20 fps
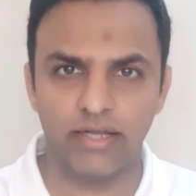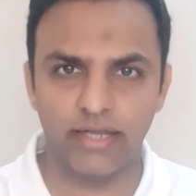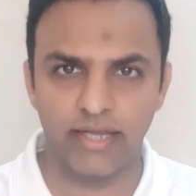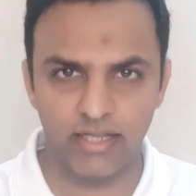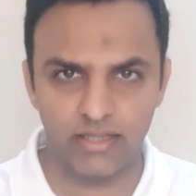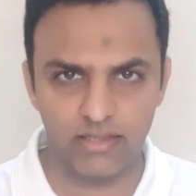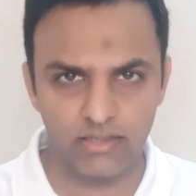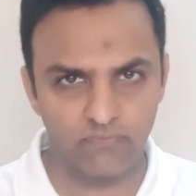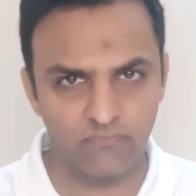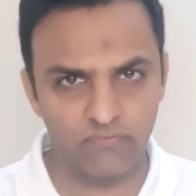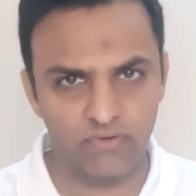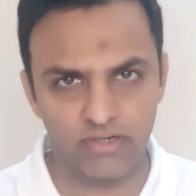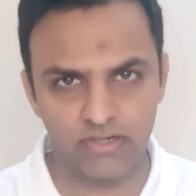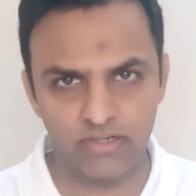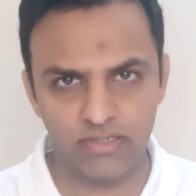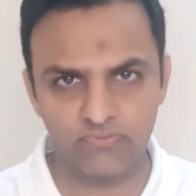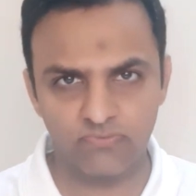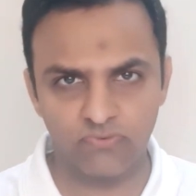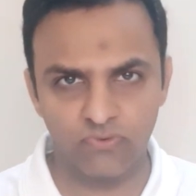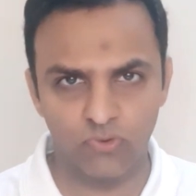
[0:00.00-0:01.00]
Again, the
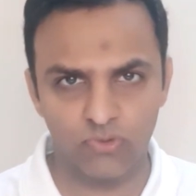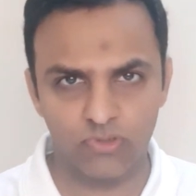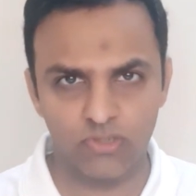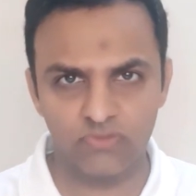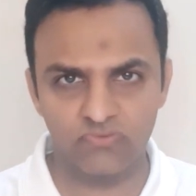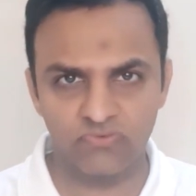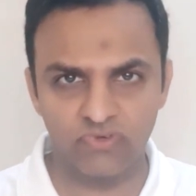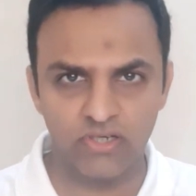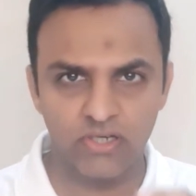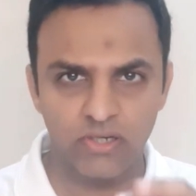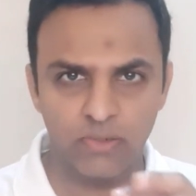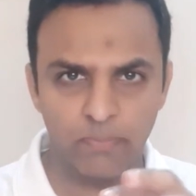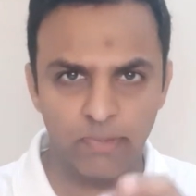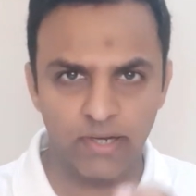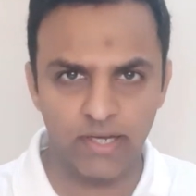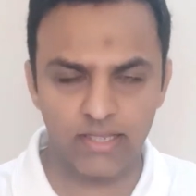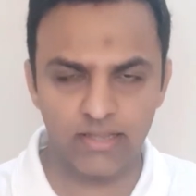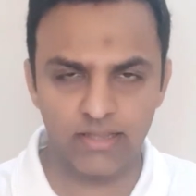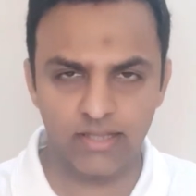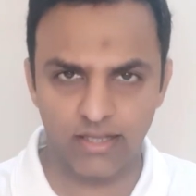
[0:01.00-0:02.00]
vitreous floaters will
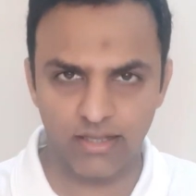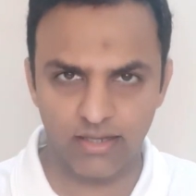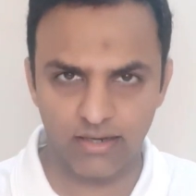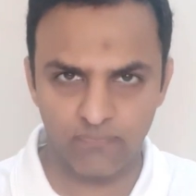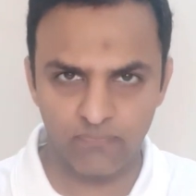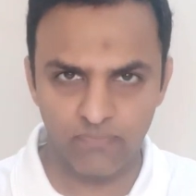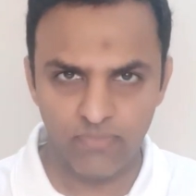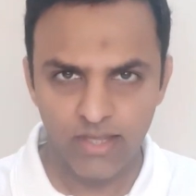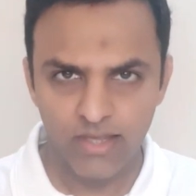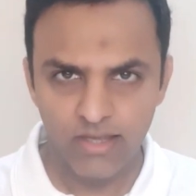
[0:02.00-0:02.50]
remain there.